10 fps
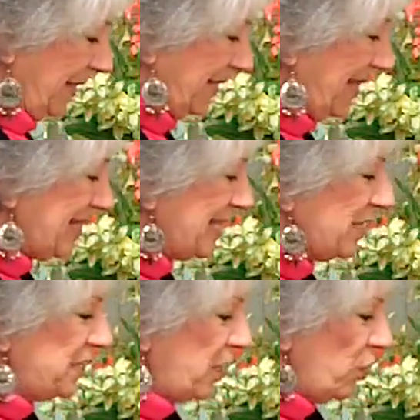This
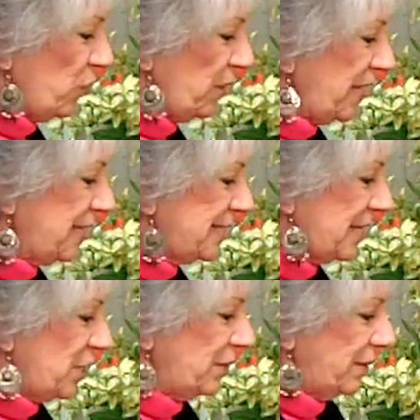is so
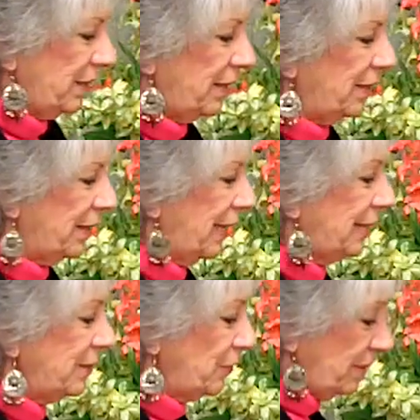easy,
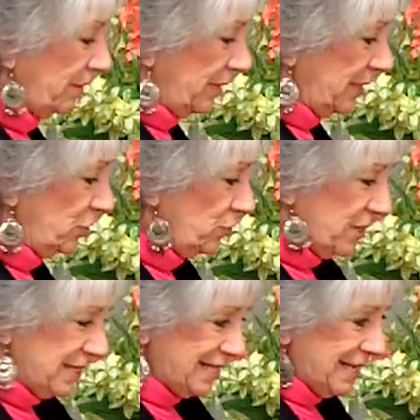and as you
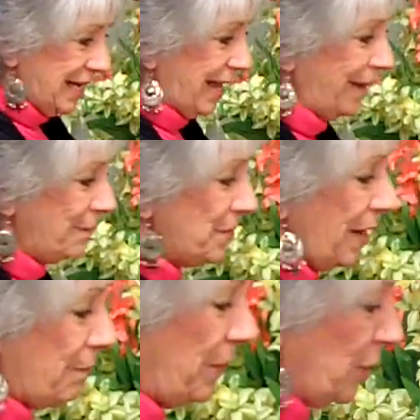can see, I'm
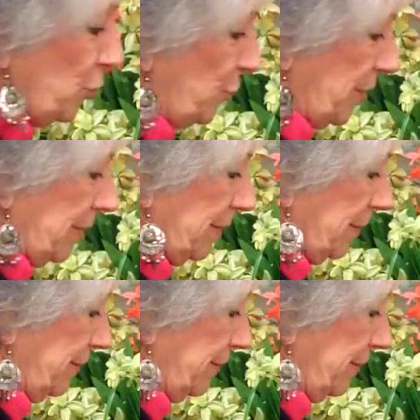not measuring.